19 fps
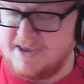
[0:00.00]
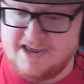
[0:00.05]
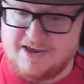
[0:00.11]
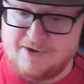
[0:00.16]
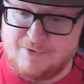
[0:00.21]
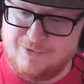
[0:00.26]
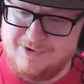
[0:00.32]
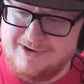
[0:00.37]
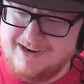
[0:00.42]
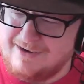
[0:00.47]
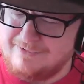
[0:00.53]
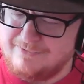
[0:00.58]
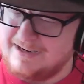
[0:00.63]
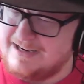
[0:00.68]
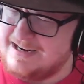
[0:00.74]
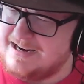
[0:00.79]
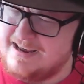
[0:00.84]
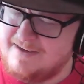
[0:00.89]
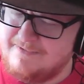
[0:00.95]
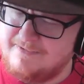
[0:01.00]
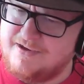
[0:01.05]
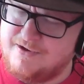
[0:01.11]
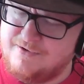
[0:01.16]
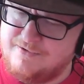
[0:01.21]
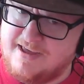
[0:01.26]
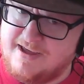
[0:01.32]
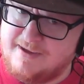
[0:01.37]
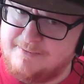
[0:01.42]
B, we're not really
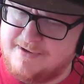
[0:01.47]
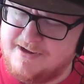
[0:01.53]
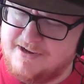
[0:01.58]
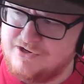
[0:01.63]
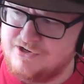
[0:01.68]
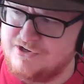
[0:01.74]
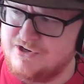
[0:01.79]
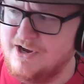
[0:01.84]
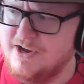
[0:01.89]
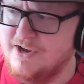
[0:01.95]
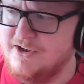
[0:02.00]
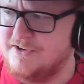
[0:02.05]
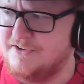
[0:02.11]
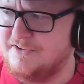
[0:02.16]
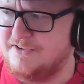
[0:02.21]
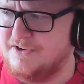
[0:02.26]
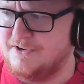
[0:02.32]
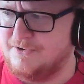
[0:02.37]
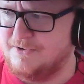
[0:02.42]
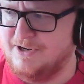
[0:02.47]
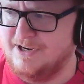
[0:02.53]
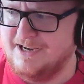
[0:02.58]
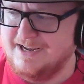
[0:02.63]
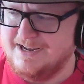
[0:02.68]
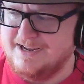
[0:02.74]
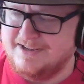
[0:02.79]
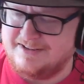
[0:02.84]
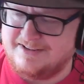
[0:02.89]
giving you that much. So,
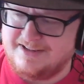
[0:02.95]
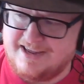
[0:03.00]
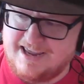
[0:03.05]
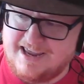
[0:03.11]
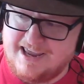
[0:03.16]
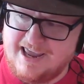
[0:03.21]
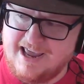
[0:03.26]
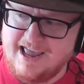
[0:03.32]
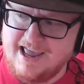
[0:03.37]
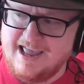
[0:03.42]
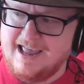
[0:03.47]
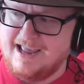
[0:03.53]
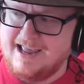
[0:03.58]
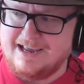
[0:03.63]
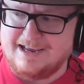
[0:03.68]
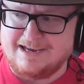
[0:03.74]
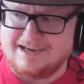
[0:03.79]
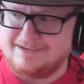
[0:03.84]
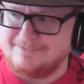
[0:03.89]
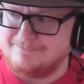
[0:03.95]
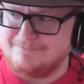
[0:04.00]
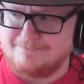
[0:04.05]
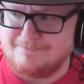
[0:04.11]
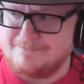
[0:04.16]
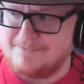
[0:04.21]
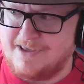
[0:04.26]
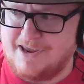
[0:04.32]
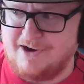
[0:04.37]
C,
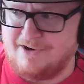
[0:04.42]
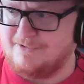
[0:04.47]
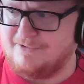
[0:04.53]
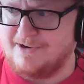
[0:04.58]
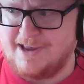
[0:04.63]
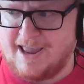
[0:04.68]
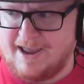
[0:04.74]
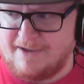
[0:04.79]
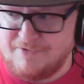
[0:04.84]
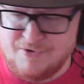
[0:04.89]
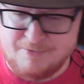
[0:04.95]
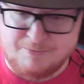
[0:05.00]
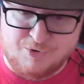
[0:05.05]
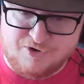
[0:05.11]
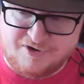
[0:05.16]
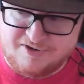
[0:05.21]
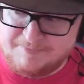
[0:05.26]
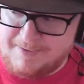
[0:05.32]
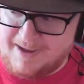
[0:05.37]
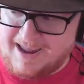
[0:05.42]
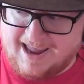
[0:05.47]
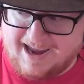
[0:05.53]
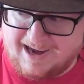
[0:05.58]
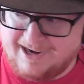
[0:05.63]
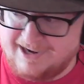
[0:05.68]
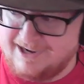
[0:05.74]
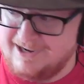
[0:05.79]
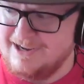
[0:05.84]
here, have your books
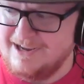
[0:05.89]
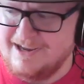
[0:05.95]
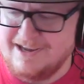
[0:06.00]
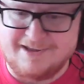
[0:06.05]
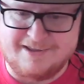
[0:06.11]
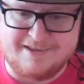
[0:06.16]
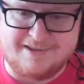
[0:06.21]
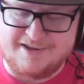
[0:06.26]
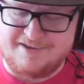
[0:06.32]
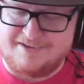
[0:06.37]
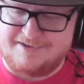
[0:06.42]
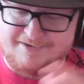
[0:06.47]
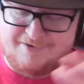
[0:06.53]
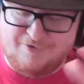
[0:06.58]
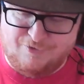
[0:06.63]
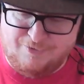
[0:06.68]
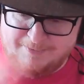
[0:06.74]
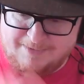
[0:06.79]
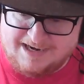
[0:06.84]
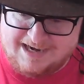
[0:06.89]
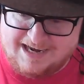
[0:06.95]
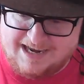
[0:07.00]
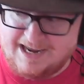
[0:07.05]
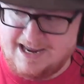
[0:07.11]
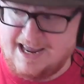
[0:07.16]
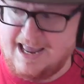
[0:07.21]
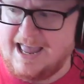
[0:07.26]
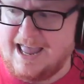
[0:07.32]
back. It's your
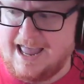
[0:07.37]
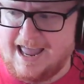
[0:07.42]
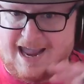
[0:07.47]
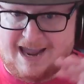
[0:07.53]
money.